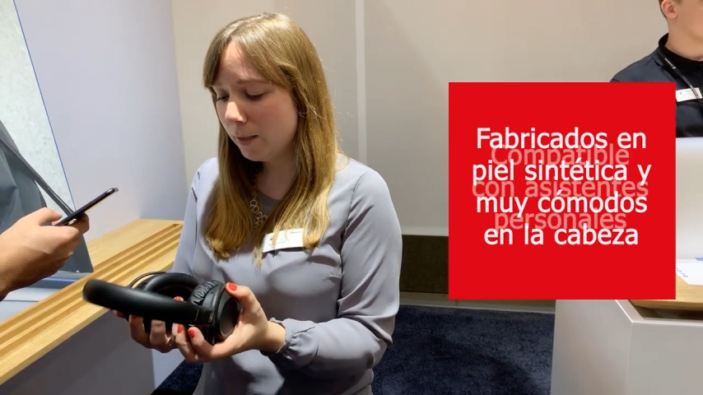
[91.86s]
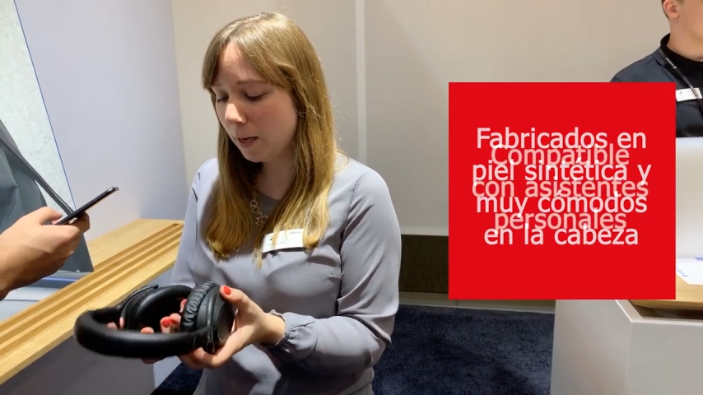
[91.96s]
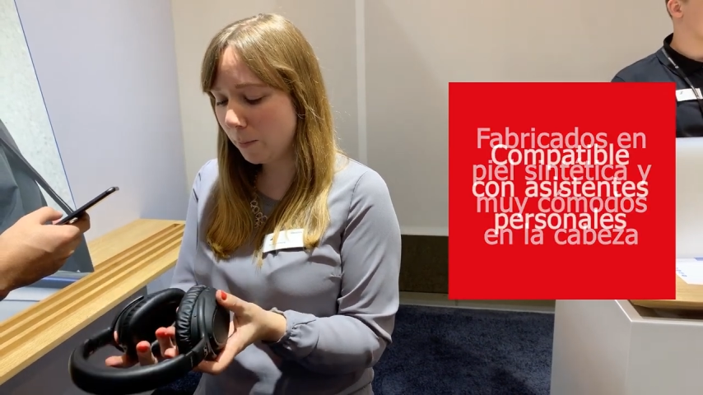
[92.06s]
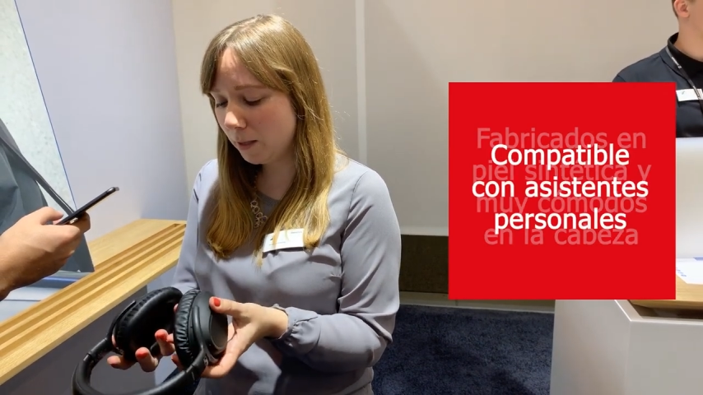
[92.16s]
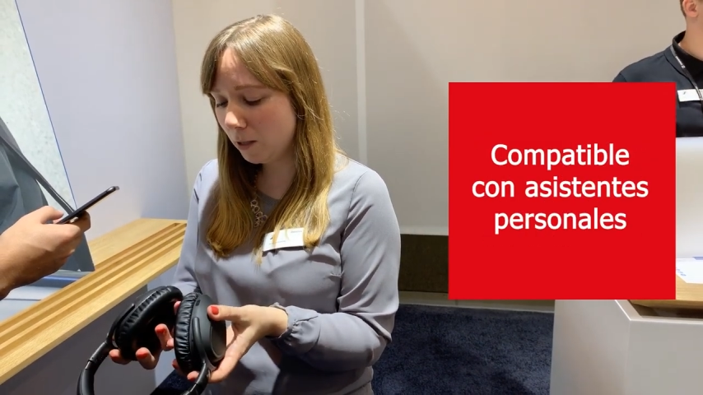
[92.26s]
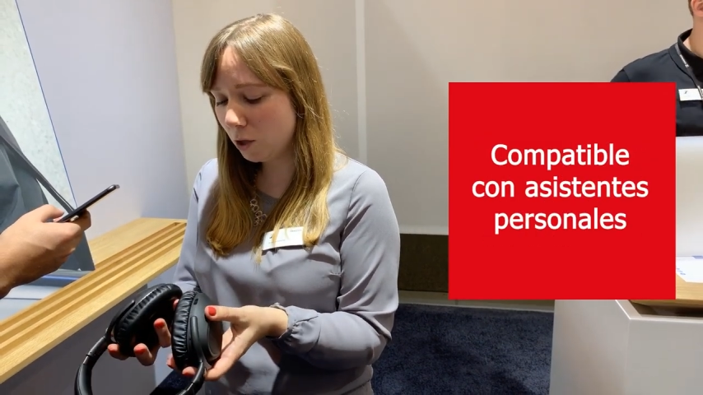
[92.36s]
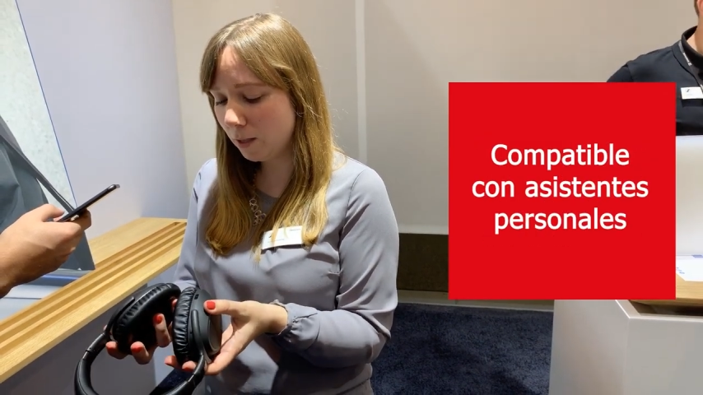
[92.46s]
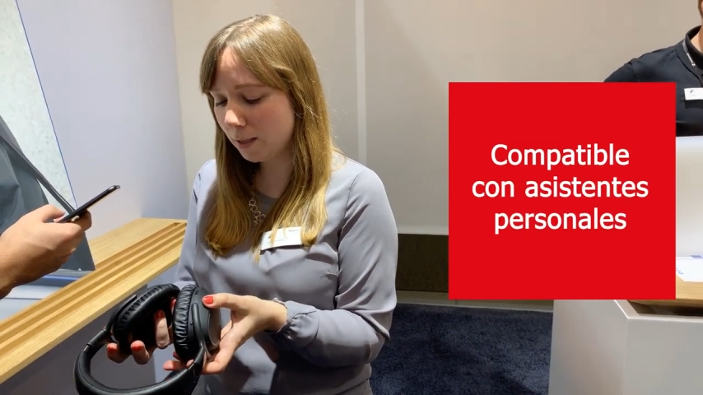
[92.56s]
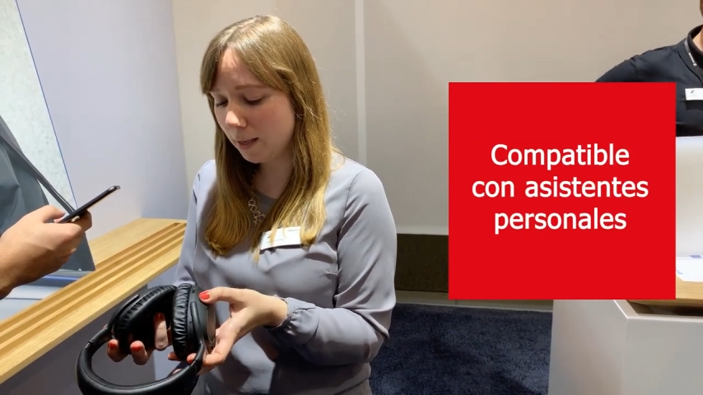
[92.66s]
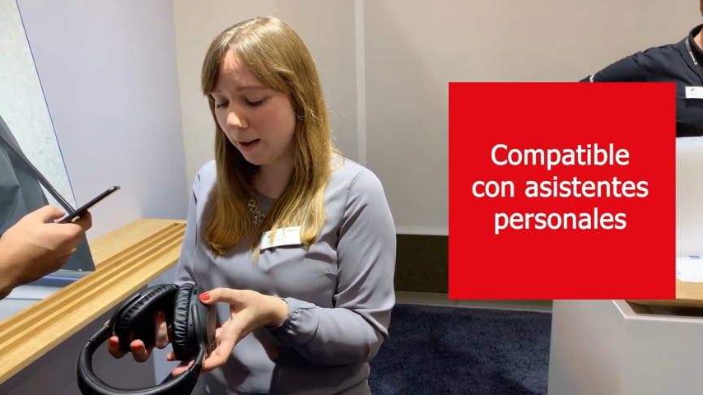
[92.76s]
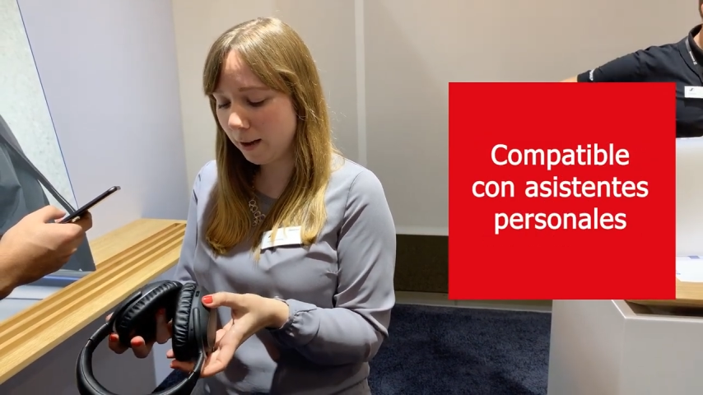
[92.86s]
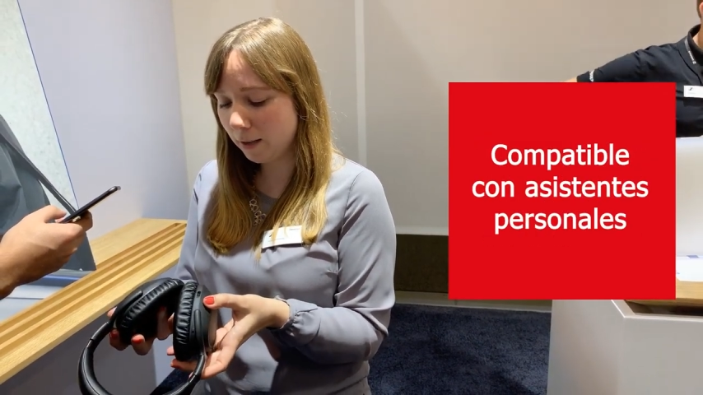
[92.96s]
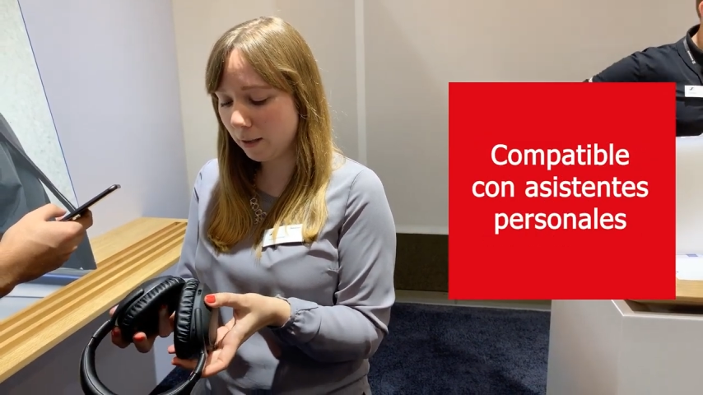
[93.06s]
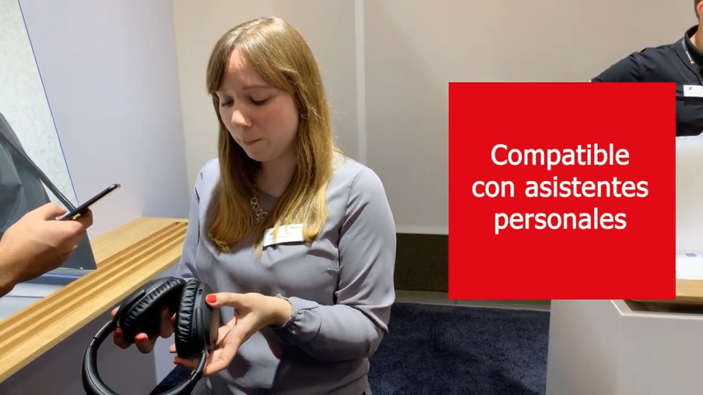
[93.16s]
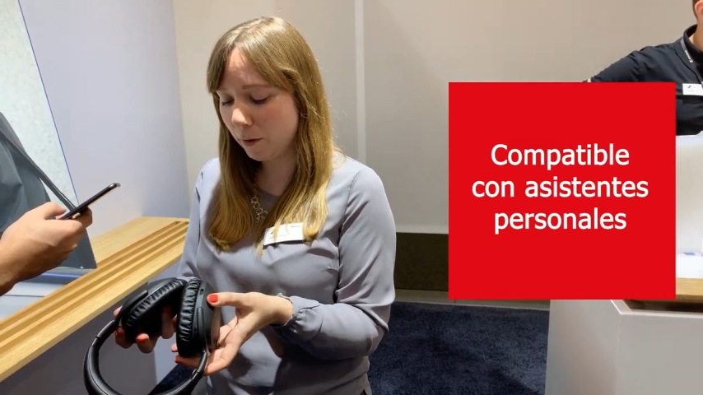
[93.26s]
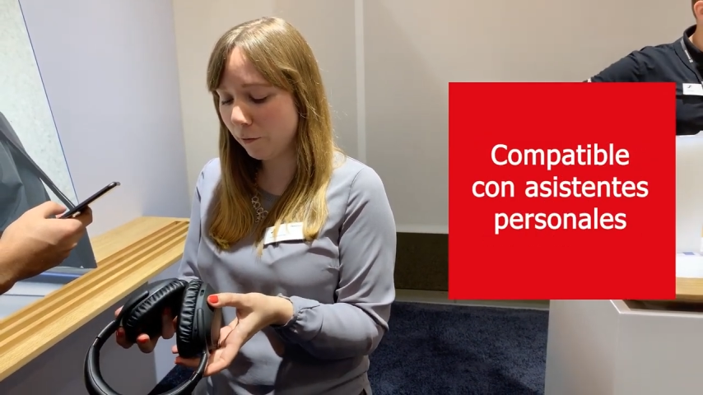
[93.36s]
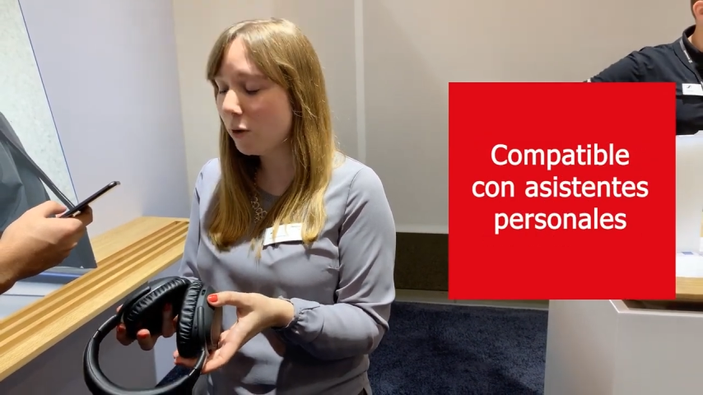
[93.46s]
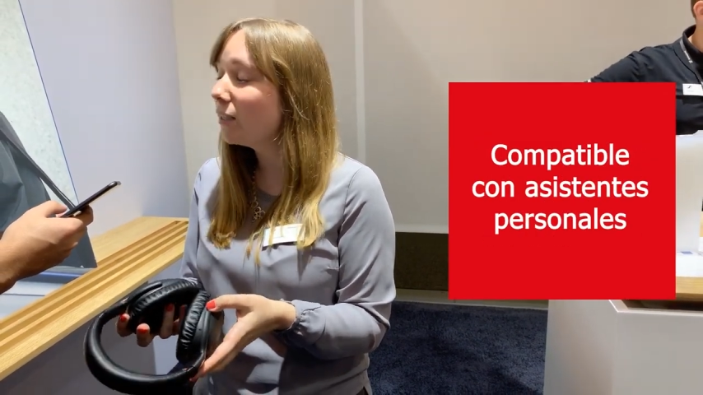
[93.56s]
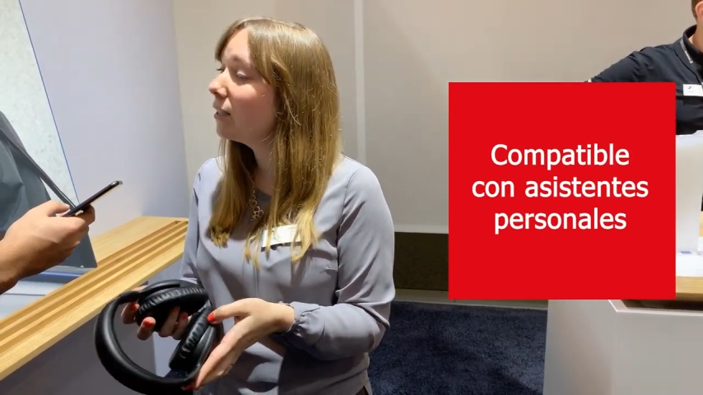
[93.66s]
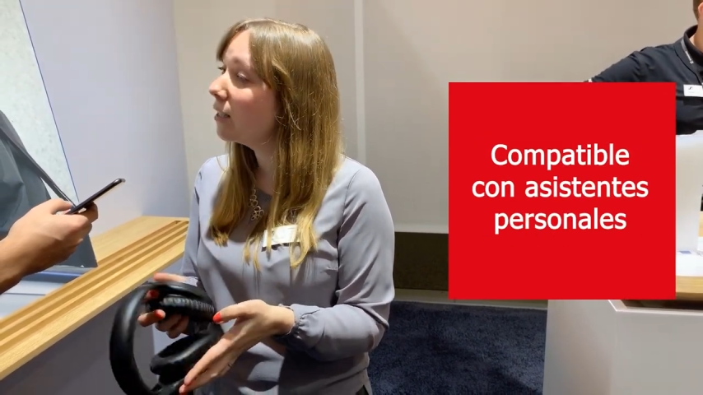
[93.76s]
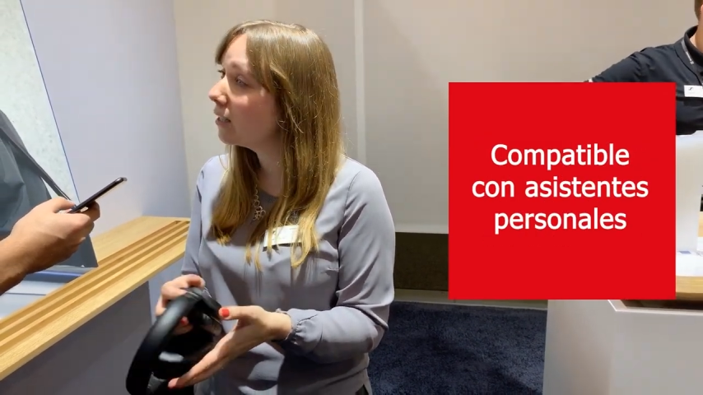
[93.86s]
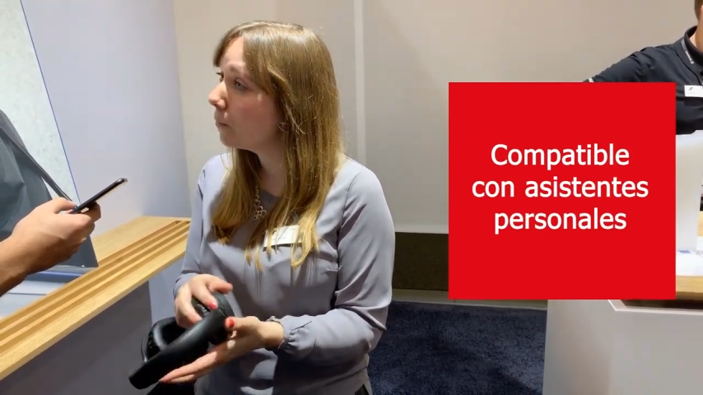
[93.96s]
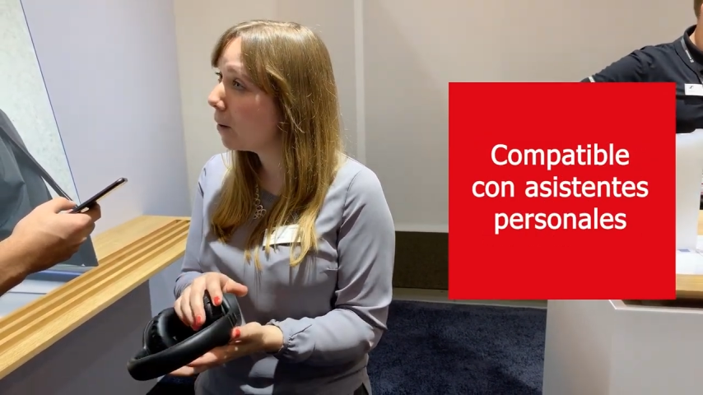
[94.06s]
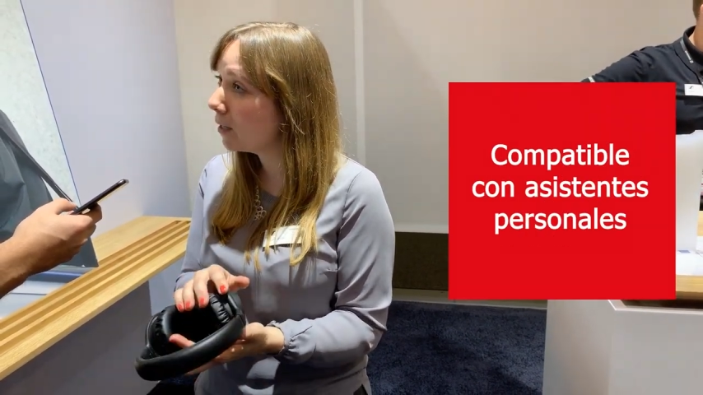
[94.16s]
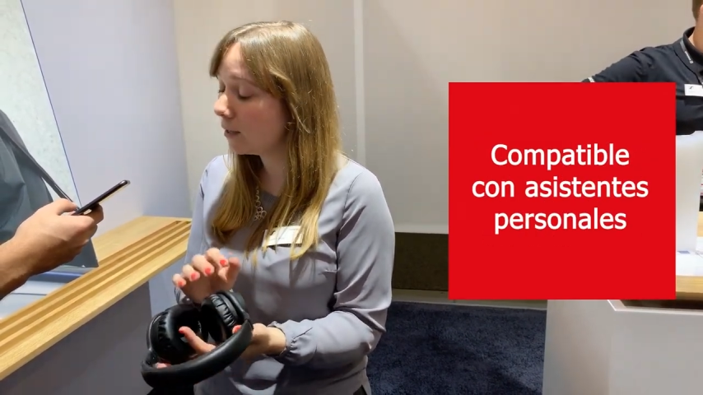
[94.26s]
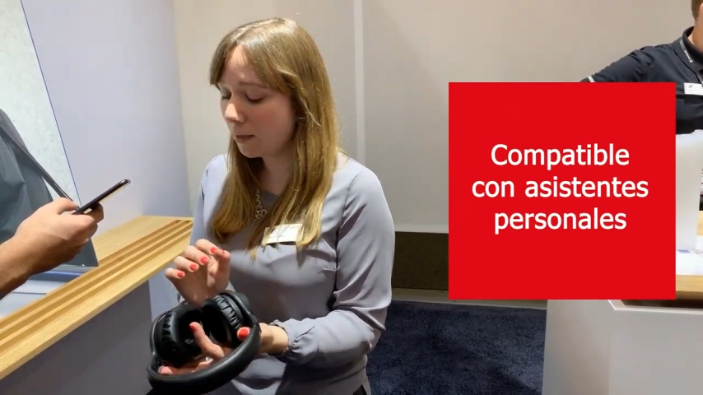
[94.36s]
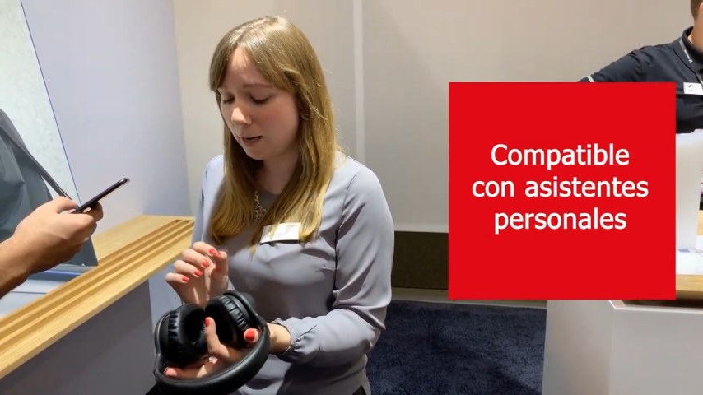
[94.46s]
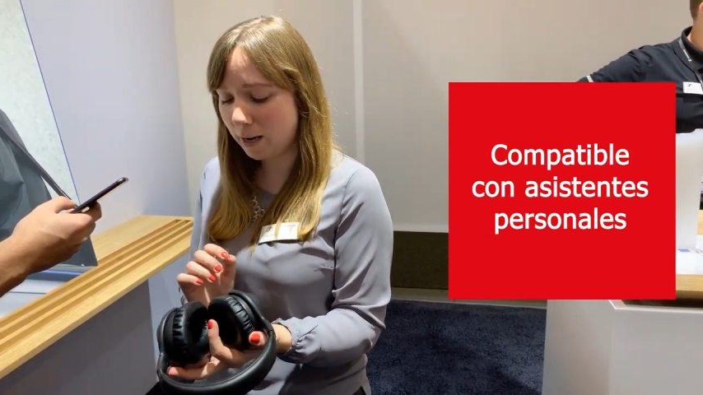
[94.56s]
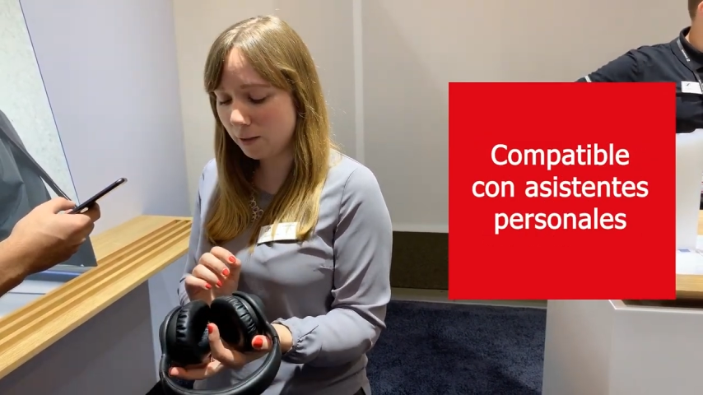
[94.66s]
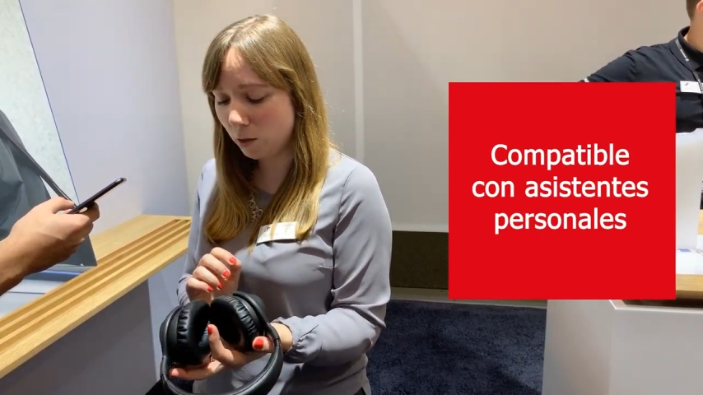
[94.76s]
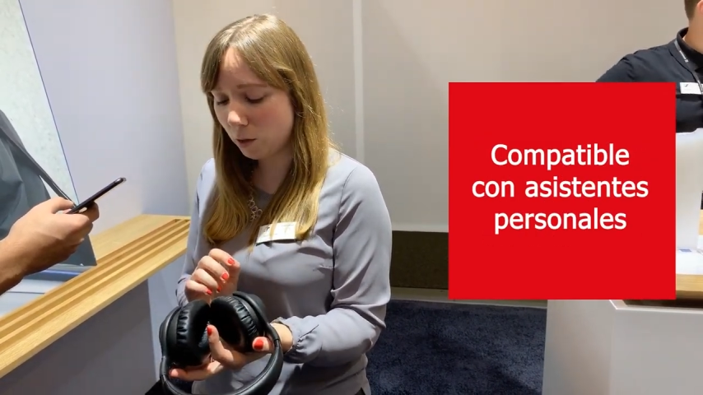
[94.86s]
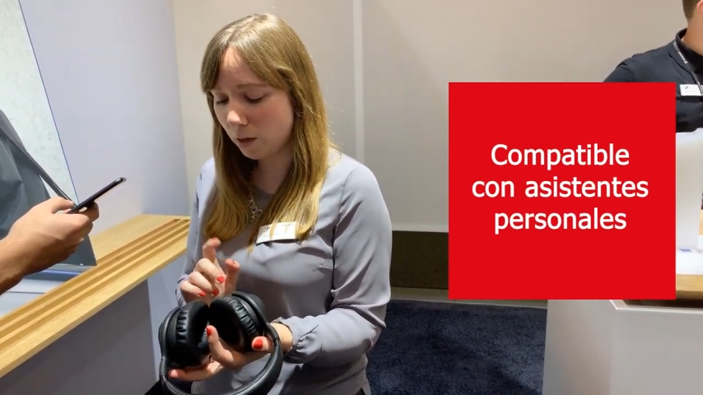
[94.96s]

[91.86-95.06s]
some additions like um, a voice assistant button that lets you